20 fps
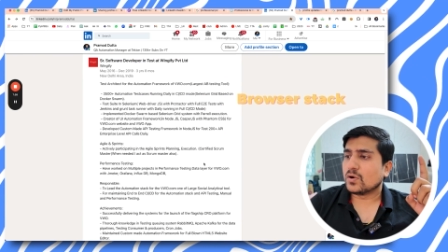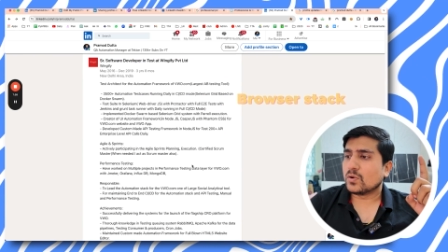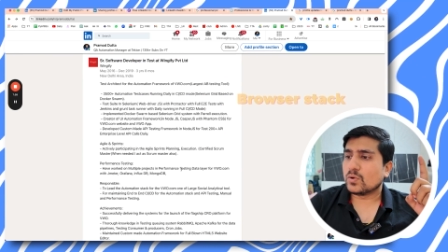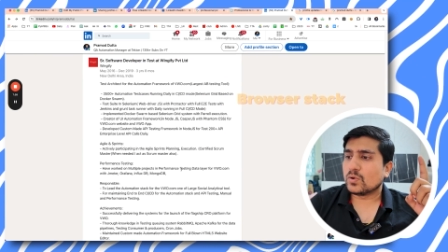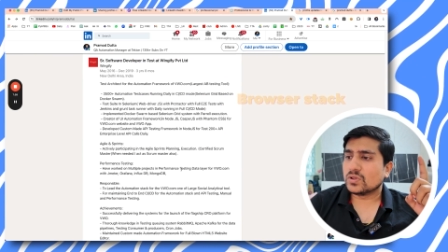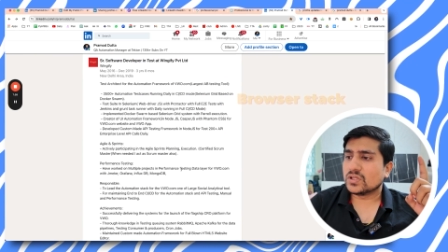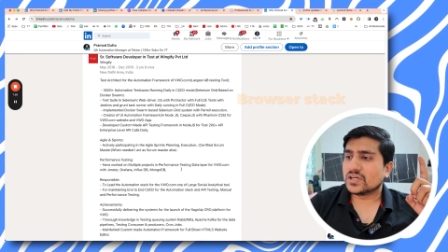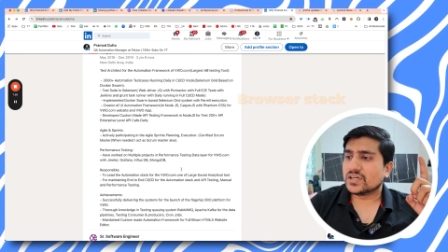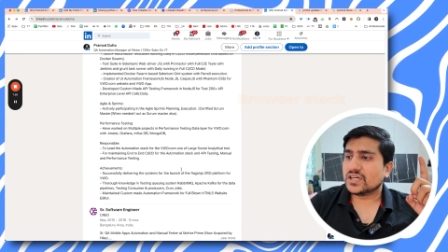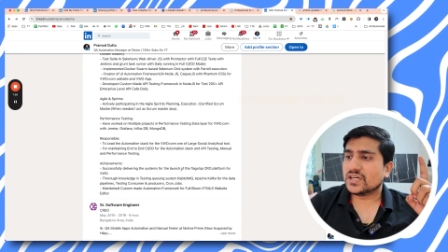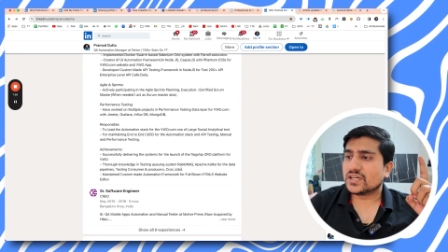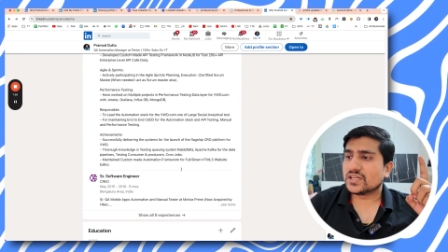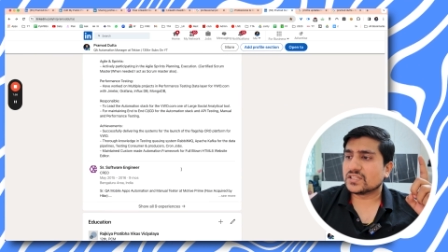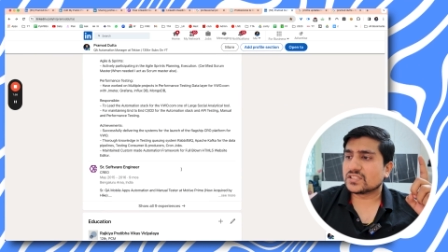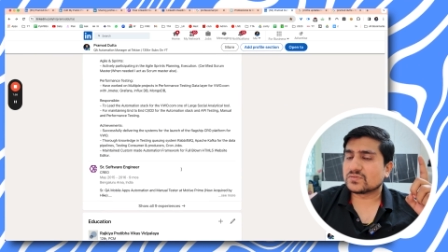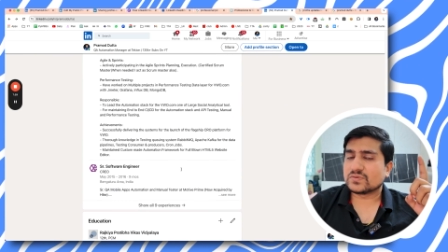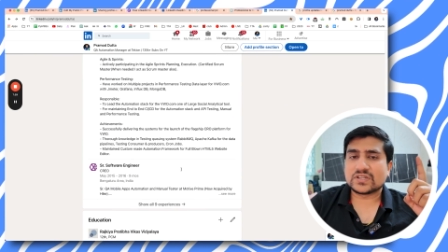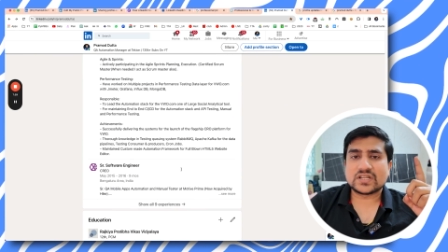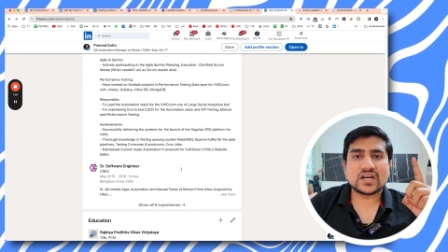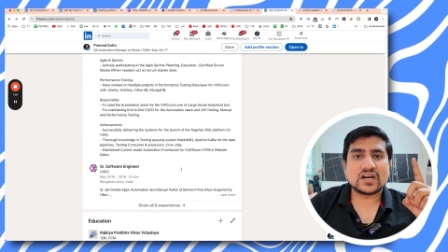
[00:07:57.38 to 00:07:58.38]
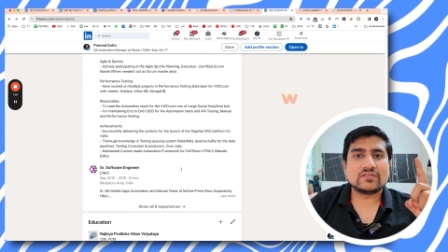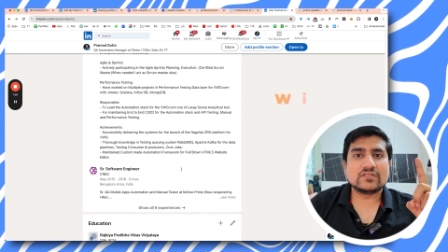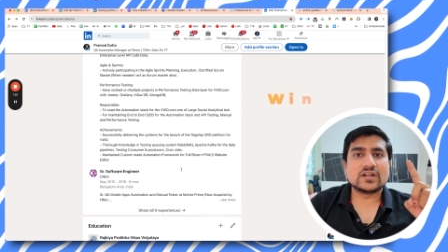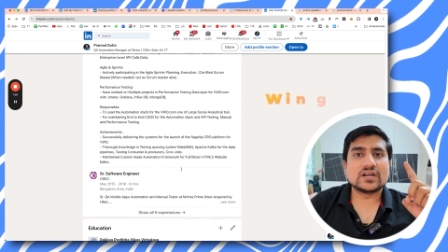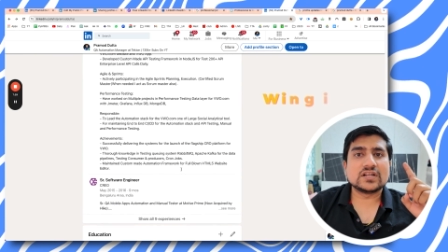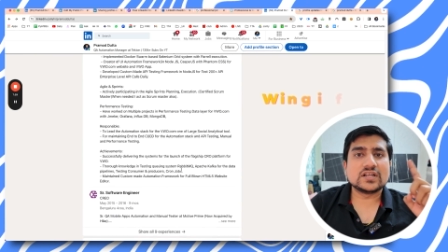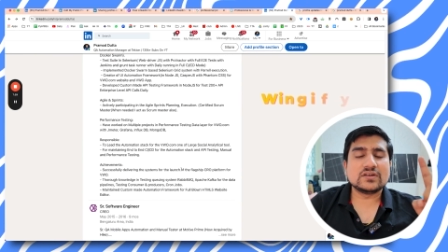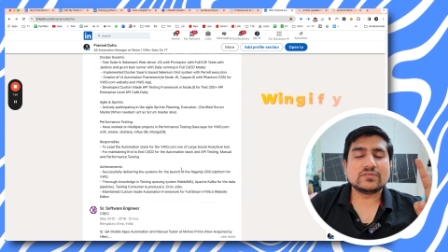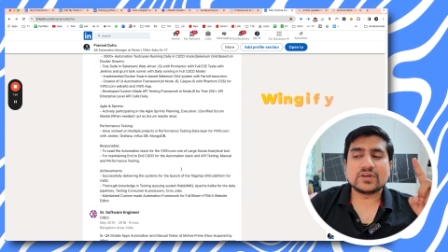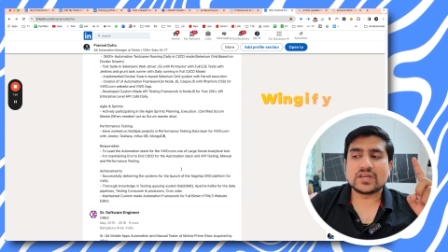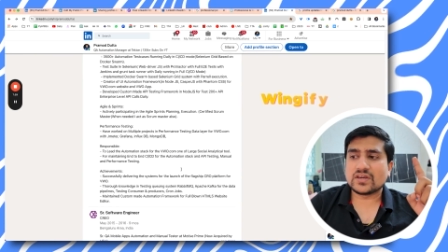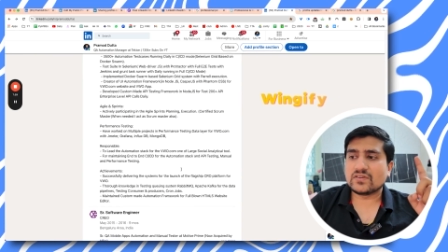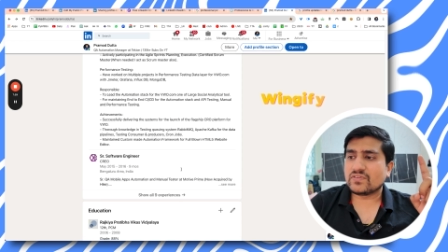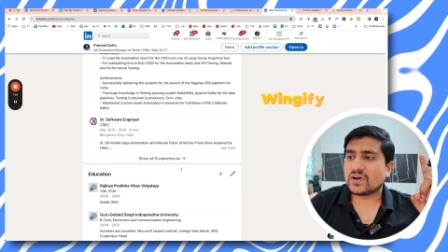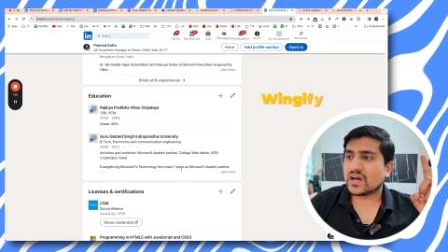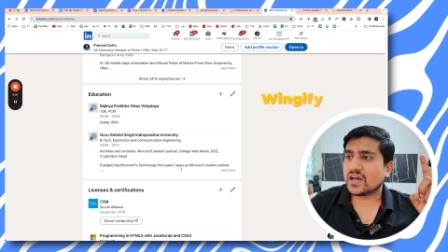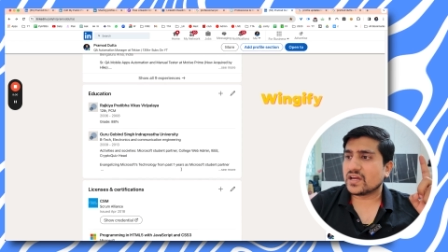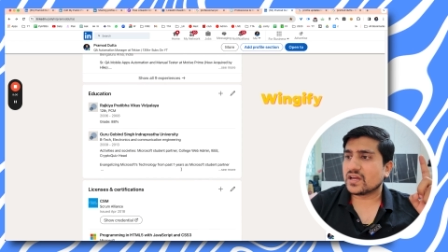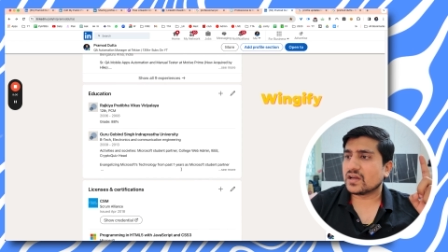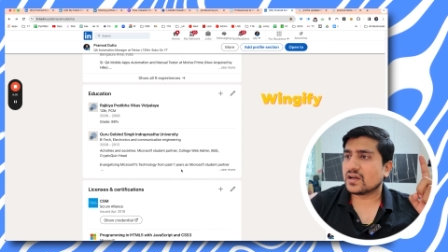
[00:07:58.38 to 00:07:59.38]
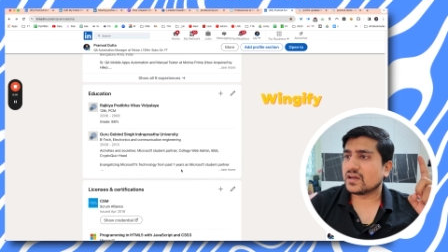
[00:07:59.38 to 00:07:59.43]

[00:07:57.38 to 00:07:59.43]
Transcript: all the details that I have done in Wingify.